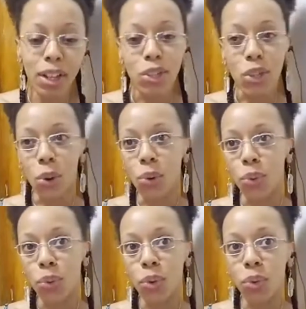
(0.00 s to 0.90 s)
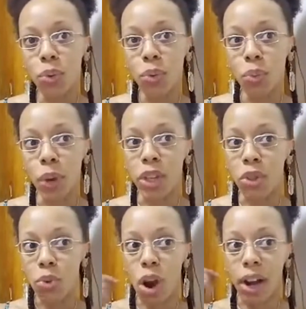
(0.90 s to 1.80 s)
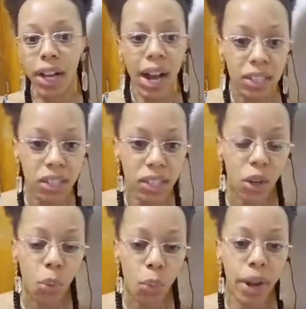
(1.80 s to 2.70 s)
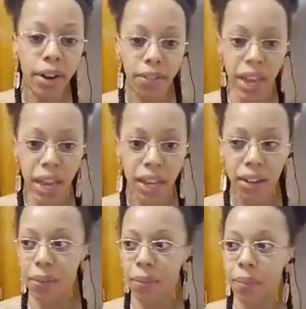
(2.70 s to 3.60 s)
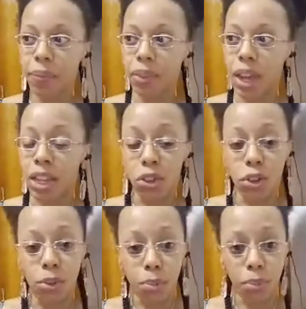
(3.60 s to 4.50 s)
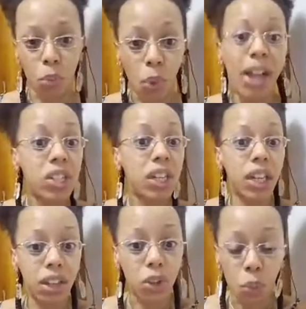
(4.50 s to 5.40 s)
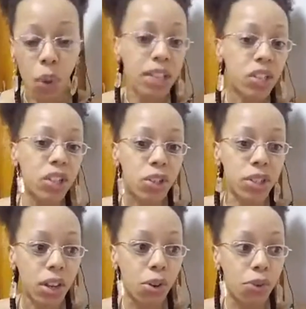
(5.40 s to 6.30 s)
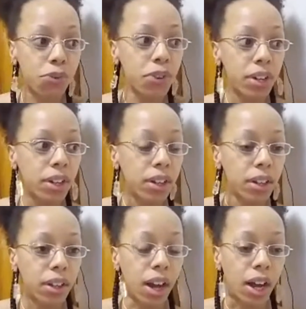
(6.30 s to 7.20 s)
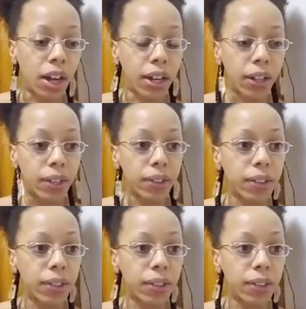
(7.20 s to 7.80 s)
So when you are consciously aware of that and you're watching it, you're watching yourself uh